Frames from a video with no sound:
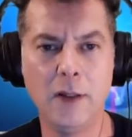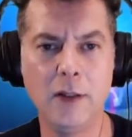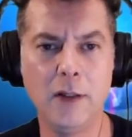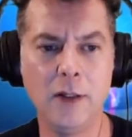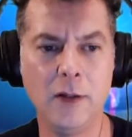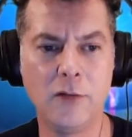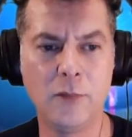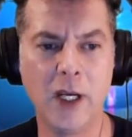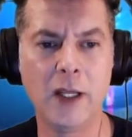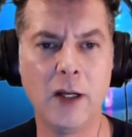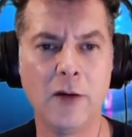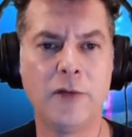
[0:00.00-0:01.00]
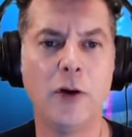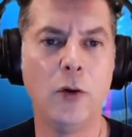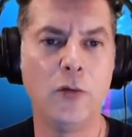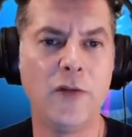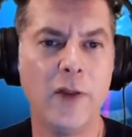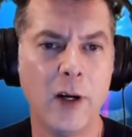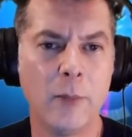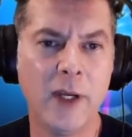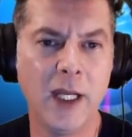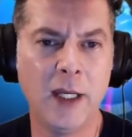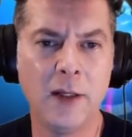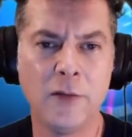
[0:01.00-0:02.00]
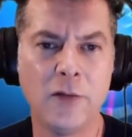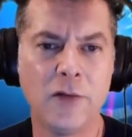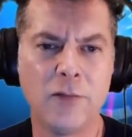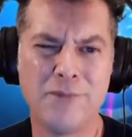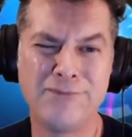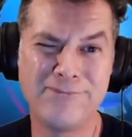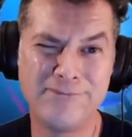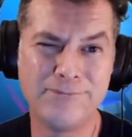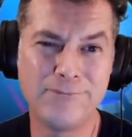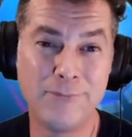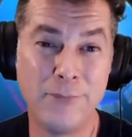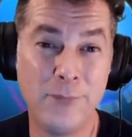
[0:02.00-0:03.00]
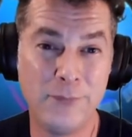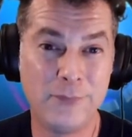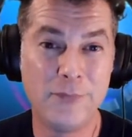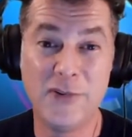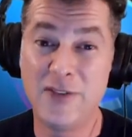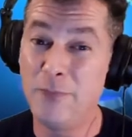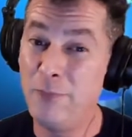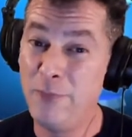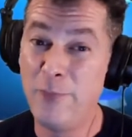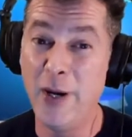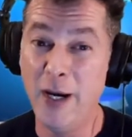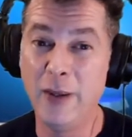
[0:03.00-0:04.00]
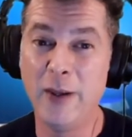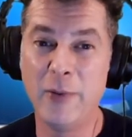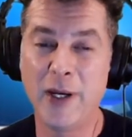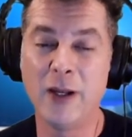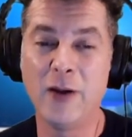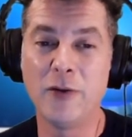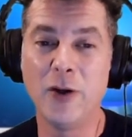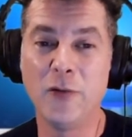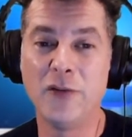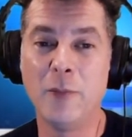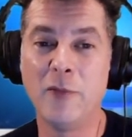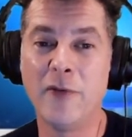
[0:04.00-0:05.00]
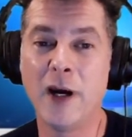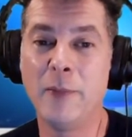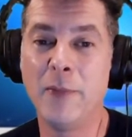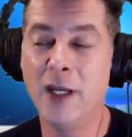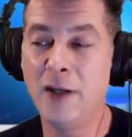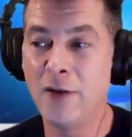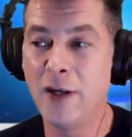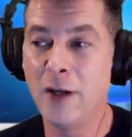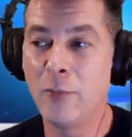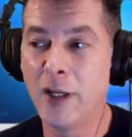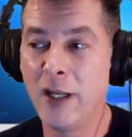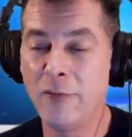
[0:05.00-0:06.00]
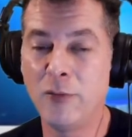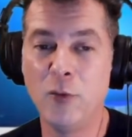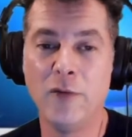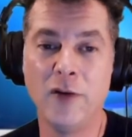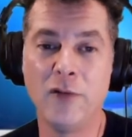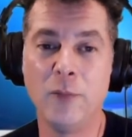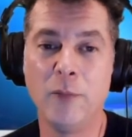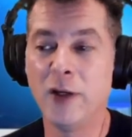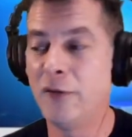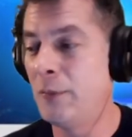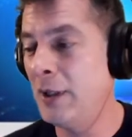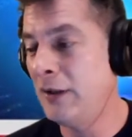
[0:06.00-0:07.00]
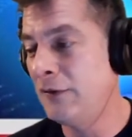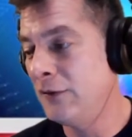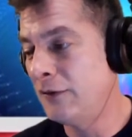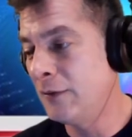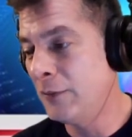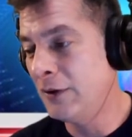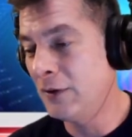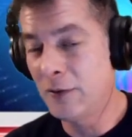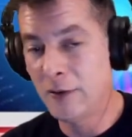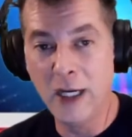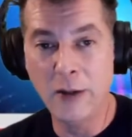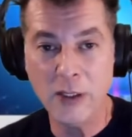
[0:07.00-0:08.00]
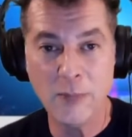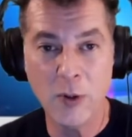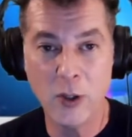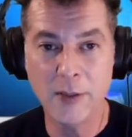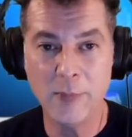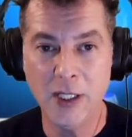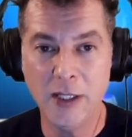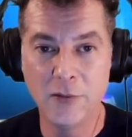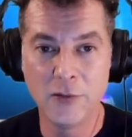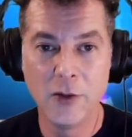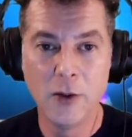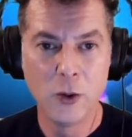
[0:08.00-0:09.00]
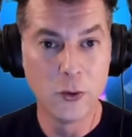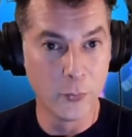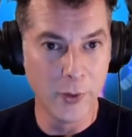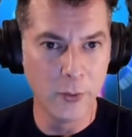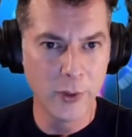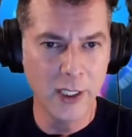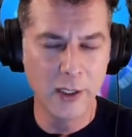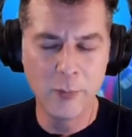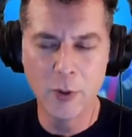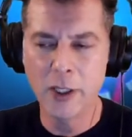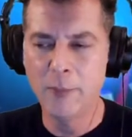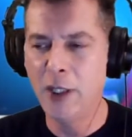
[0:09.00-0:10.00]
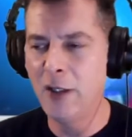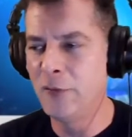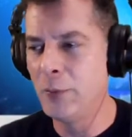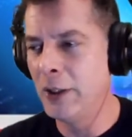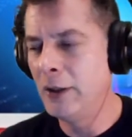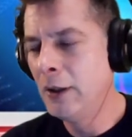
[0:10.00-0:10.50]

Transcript: is big enough to host their meetings. Barely big enough to host some of our meetings now. We're going to have to move into some bigger spaces, some of the county party meetings, the real county party meetings. But